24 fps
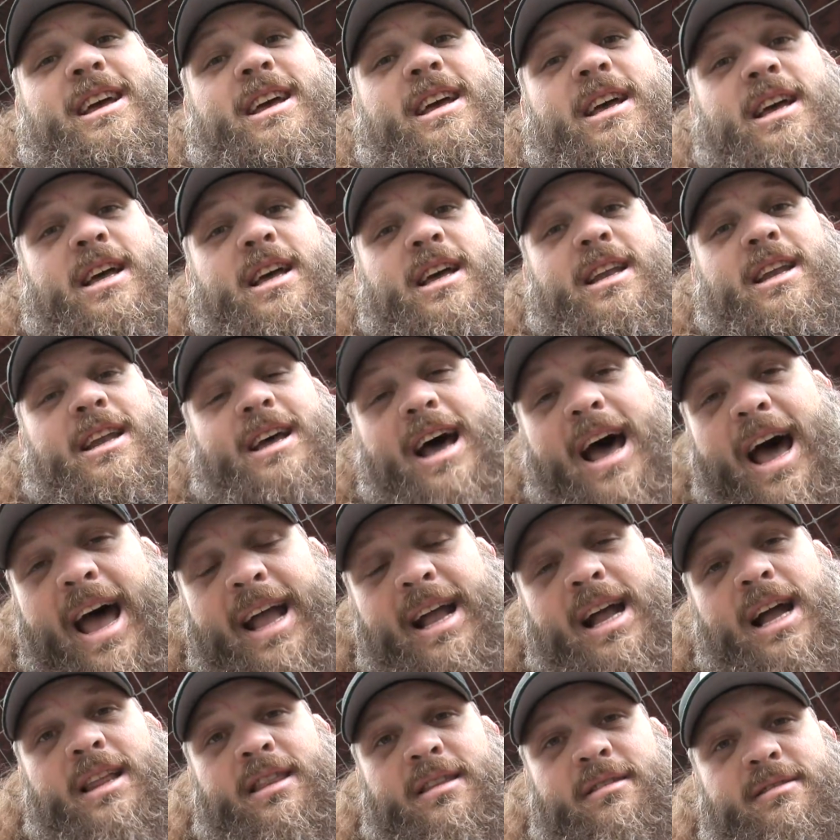and I
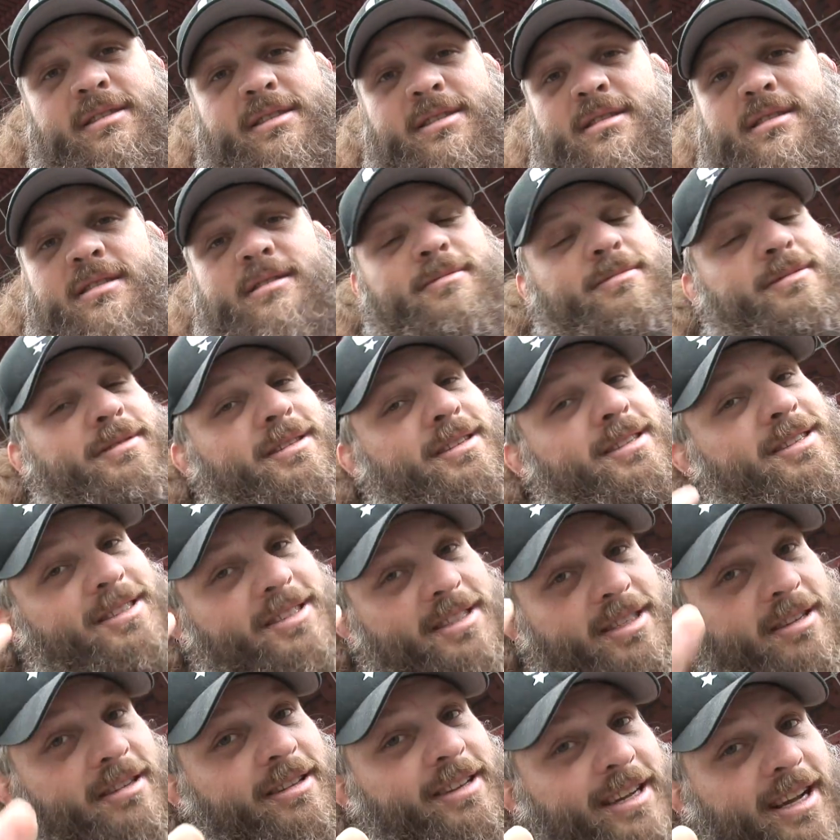got three scoops.
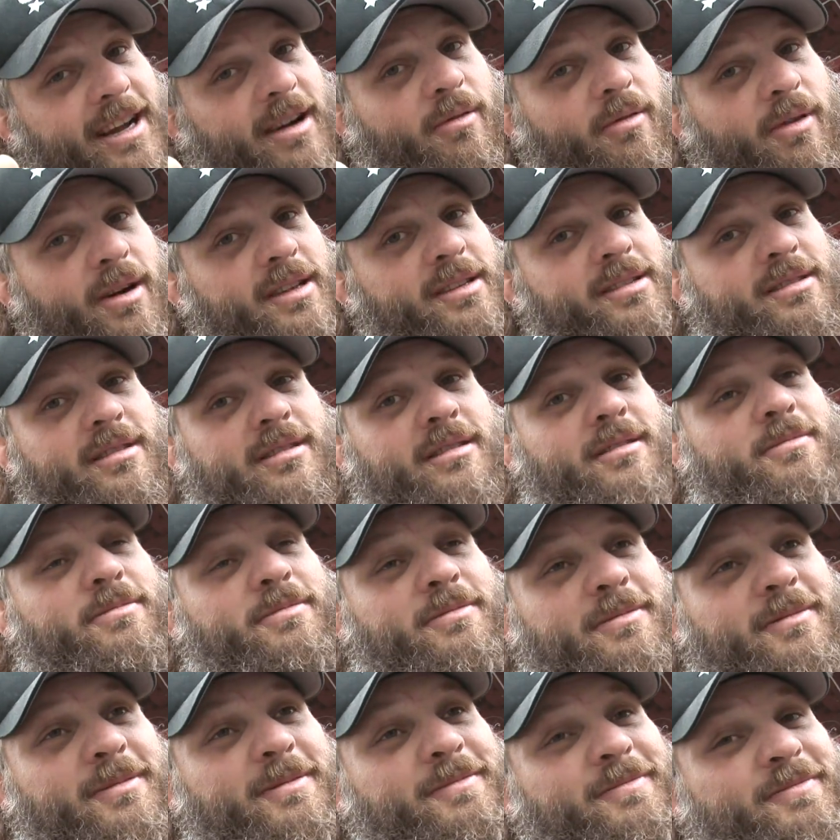She only got one scoop.
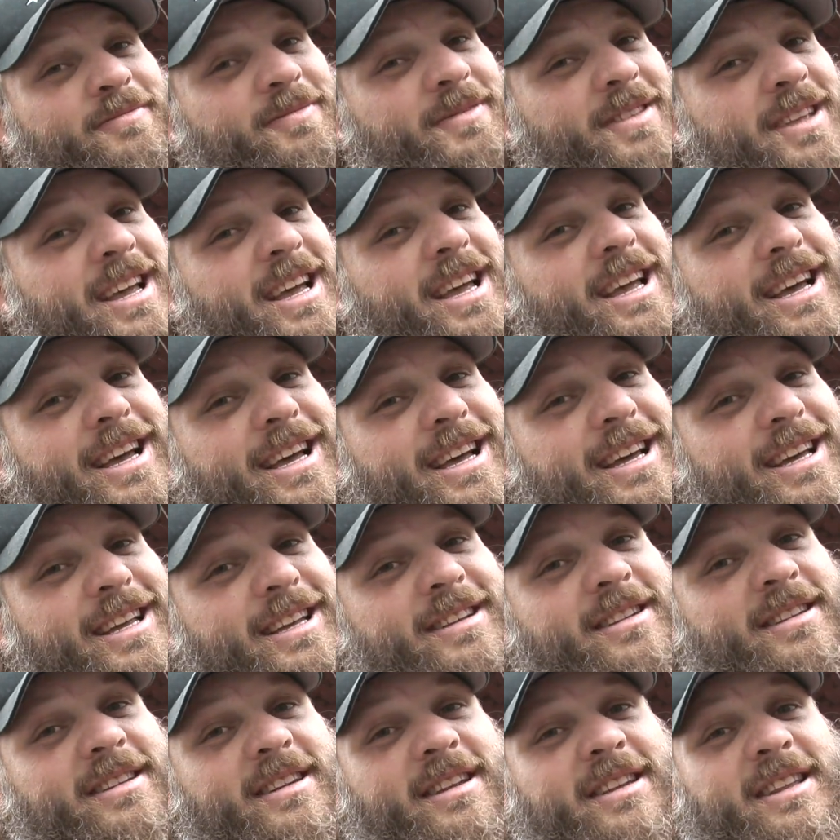
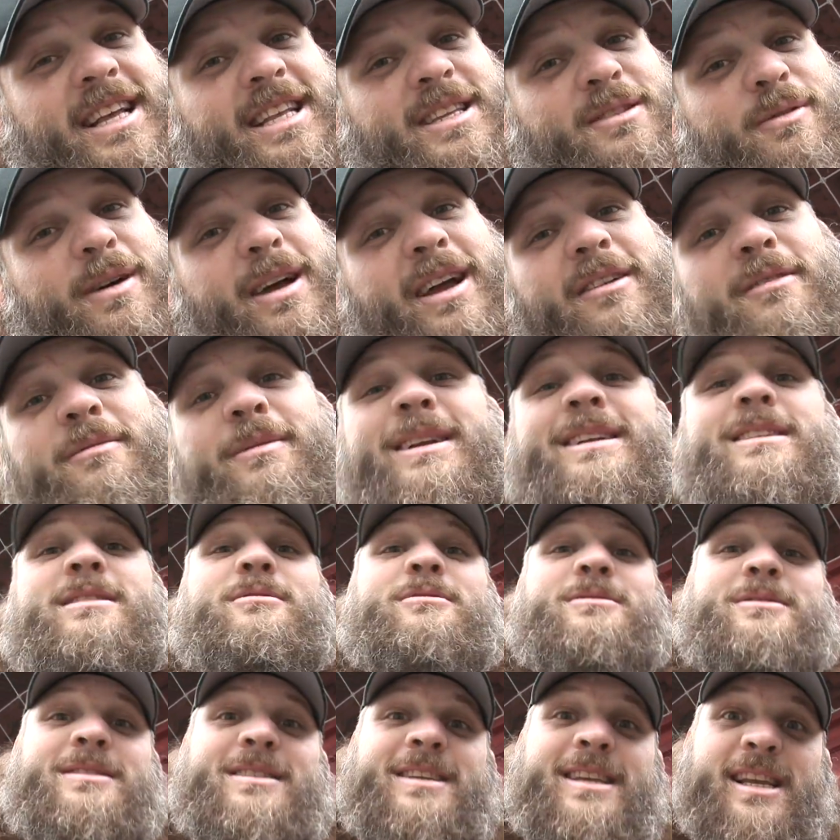And that's why everybody's so
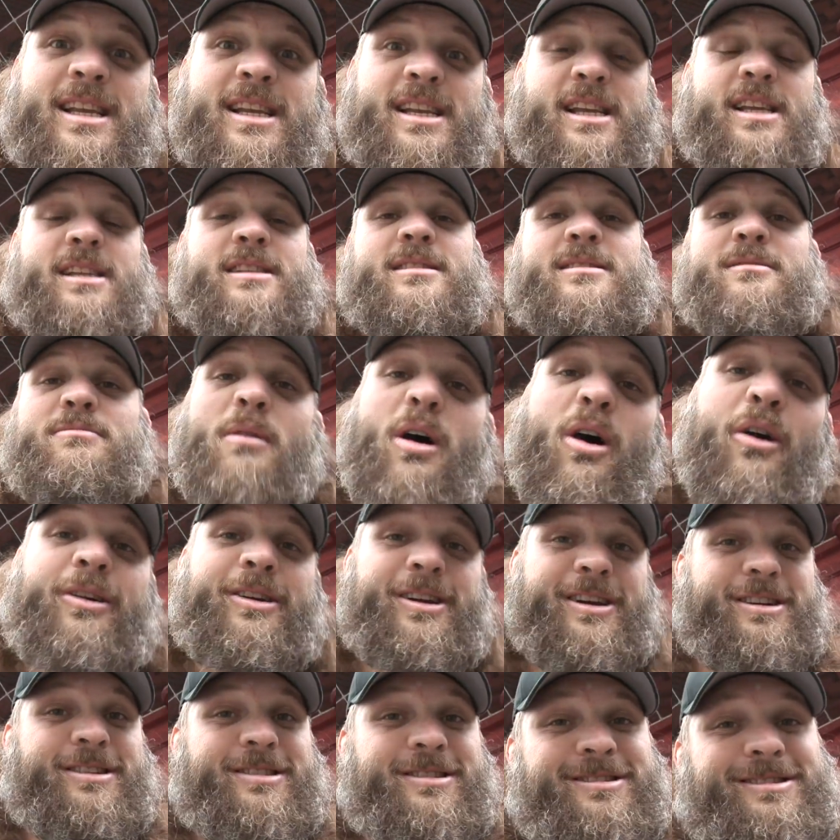skinny and small
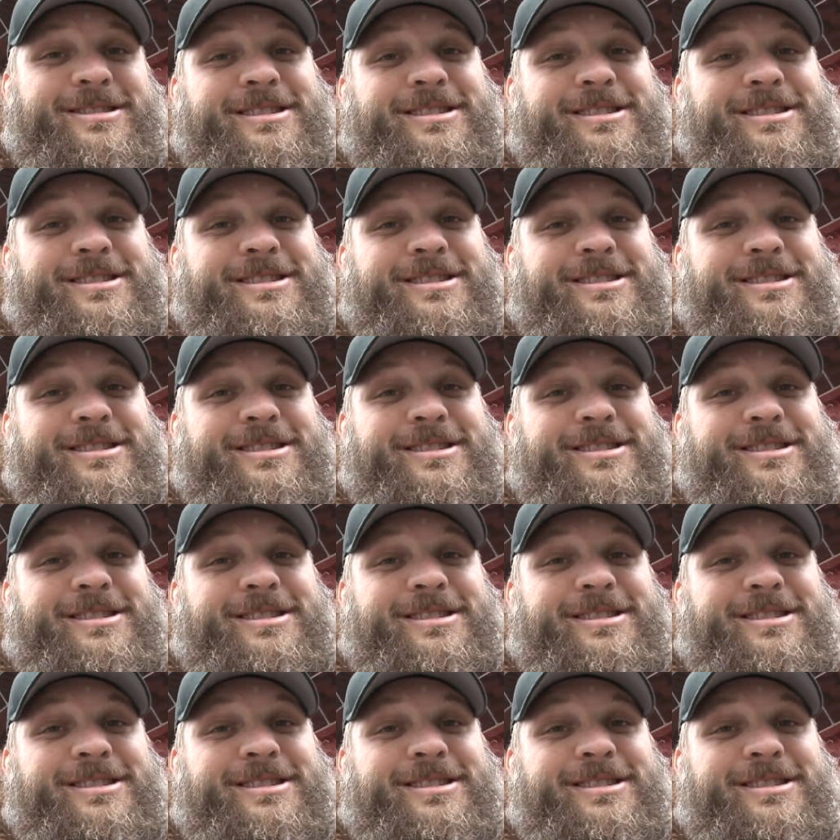here.